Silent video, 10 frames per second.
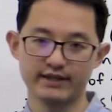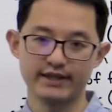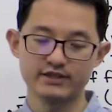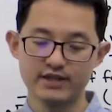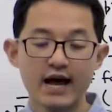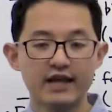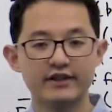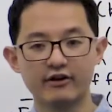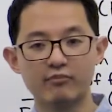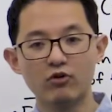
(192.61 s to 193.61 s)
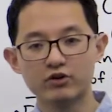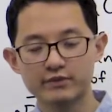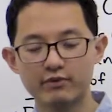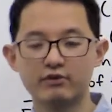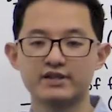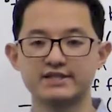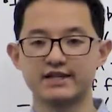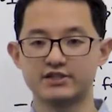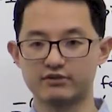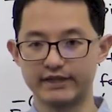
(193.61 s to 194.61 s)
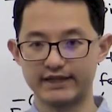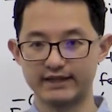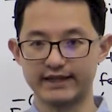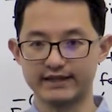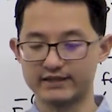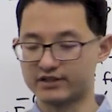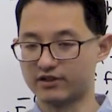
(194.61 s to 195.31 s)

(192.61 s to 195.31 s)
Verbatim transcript: glands. There are multiple accessory glands,